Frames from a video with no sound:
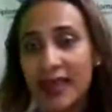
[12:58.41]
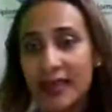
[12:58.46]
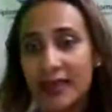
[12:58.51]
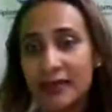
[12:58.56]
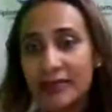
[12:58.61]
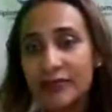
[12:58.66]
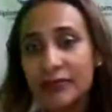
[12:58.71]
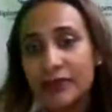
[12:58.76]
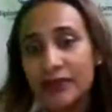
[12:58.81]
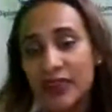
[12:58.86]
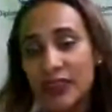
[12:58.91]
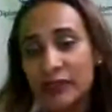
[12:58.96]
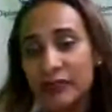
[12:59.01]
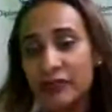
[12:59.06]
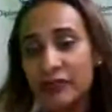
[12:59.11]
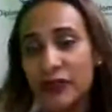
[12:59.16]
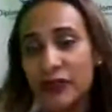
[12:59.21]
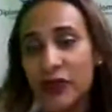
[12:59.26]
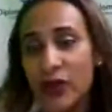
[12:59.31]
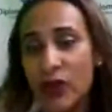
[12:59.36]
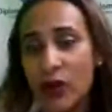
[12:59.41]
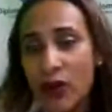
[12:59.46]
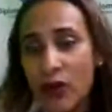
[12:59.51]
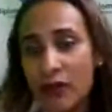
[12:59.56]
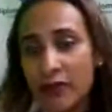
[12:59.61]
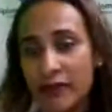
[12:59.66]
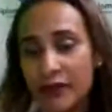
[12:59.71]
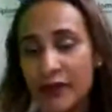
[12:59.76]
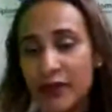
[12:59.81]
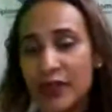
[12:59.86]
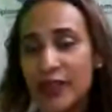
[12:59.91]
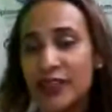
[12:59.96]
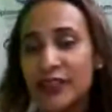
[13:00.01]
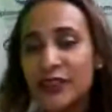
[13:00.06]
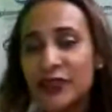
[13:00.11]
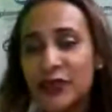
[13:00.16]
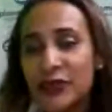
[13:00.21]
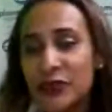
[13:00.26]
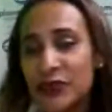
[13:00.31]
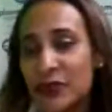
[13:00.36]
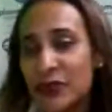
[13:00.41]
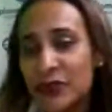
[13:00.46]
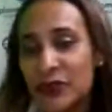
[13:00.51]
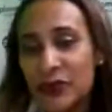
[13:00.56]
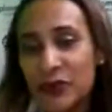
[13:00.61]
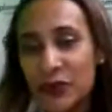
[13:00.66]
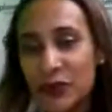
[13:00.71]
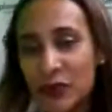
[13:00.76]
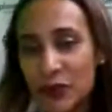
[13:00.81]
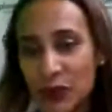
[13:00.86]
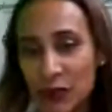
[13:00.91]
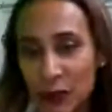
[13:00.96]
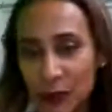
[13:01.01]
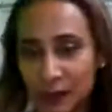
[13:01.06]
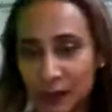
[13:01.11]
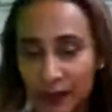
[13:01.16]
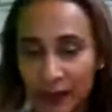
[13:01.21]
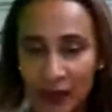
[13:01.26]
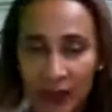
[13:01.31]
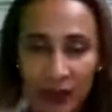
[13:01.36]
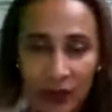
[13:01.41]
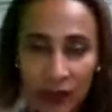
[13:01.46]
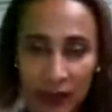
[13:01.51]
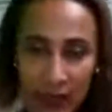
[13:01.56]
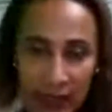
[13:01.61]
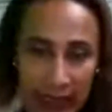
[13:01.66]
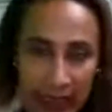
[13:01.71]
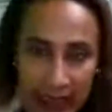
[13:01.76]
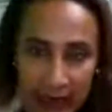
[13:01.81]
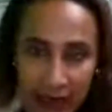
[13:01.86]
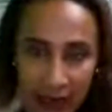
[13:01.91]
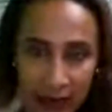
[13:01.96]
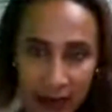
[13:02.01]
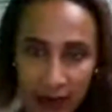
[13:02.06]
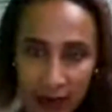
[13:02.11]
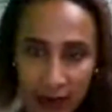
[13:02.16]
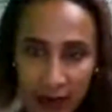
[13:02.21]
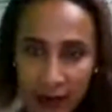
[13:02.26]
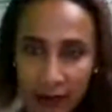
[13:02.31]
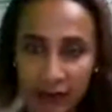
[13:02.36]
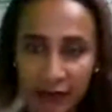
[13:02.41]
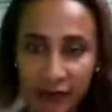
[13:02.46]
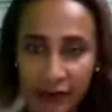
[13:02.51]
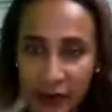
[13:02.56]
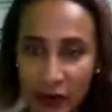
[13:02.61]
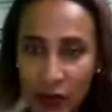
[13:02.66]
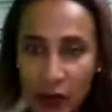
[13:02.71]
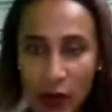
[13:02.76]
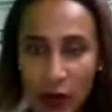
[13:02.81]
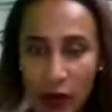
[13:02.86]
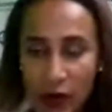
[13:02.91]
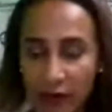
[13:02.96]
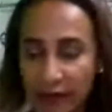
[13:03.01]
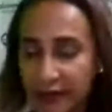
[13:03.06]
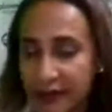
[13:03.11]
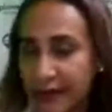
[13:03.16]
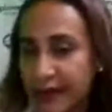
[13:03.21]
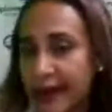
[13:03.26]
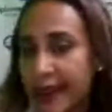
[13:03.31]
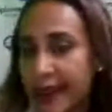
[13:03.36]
And in front of, you, as in front of